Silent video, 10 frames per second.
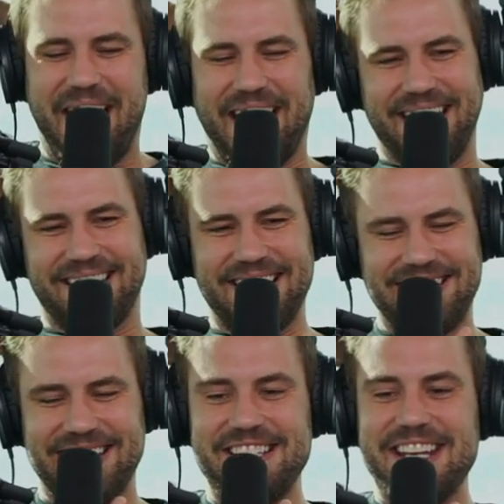back and
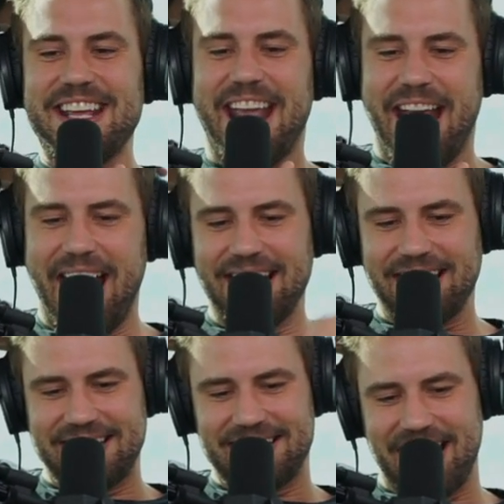listen. She can't
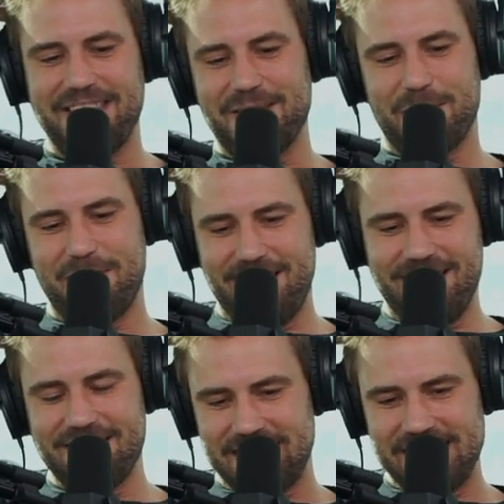say the
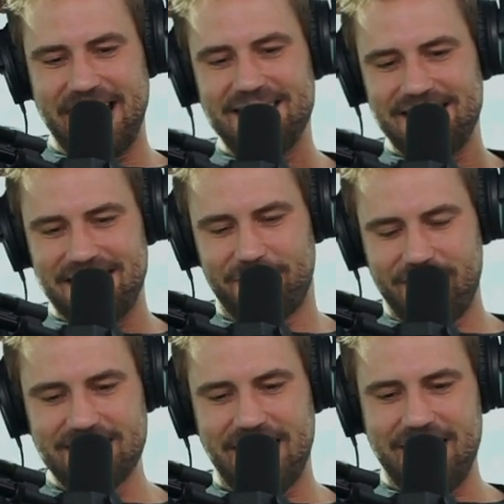word. She mm-hmm. can't say the
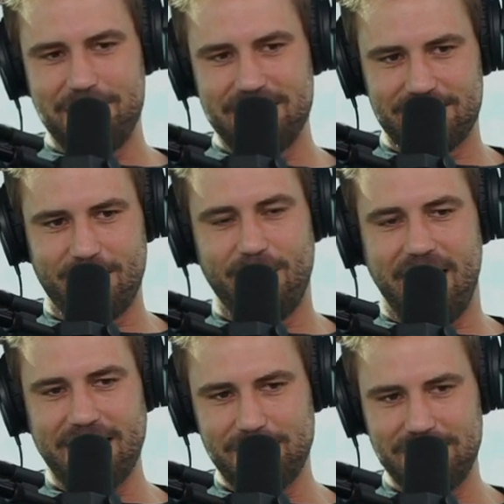phrase. I've been so
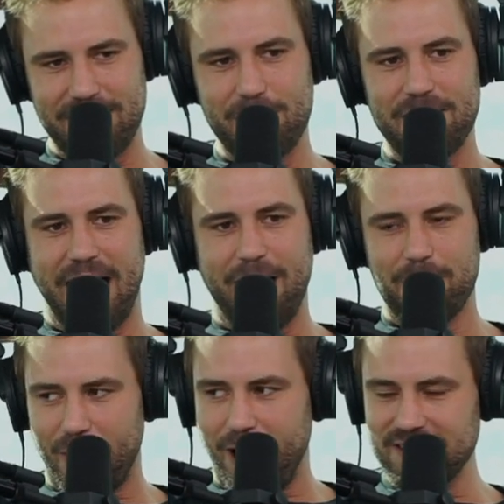honest with you
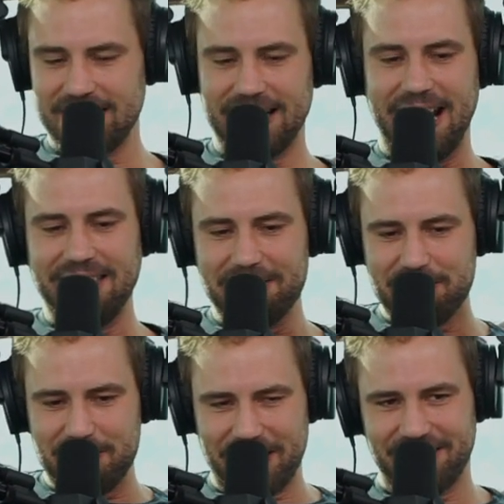without pausing yeah. in the
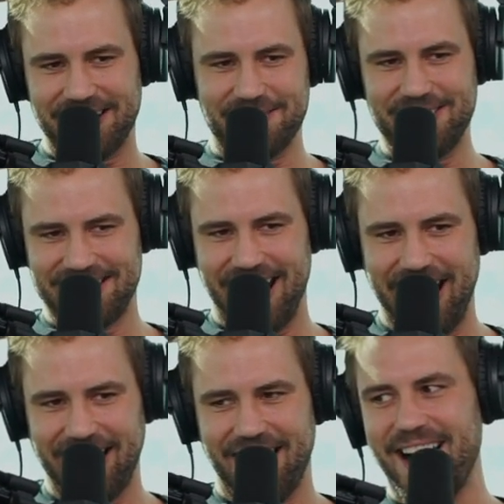middle of
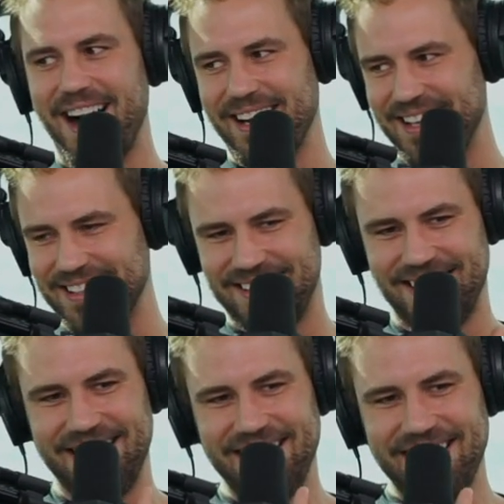saying
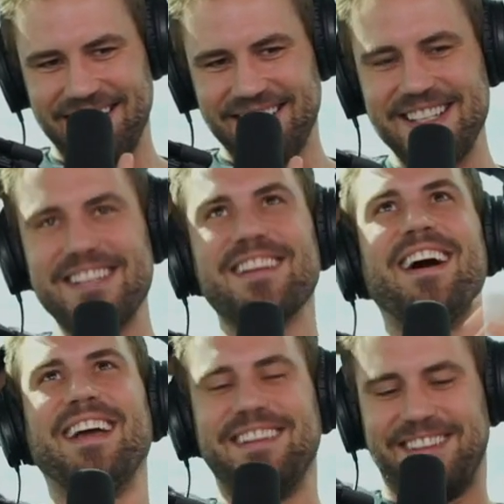honest. Mm -hmm. She's
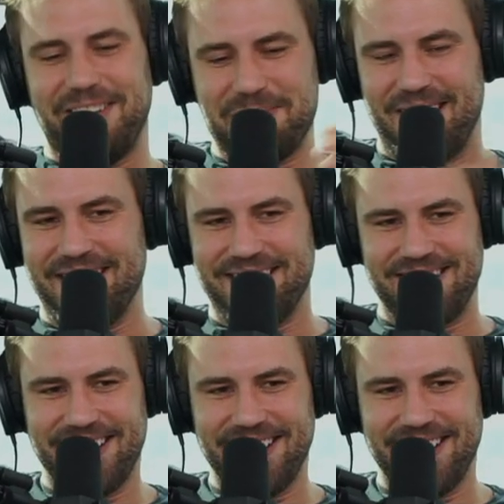lying so much.